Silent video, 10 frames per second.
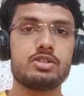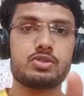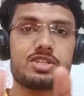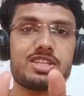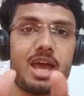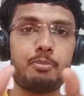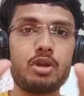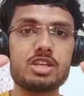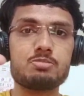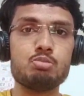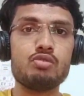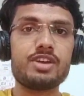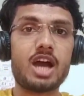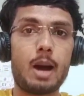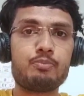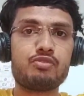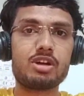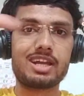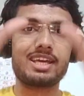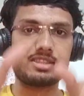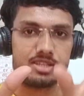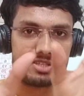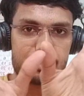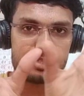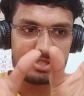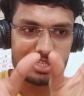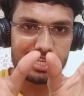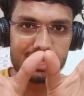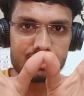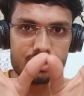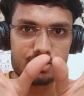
The scapula is moving upward like this, just like this.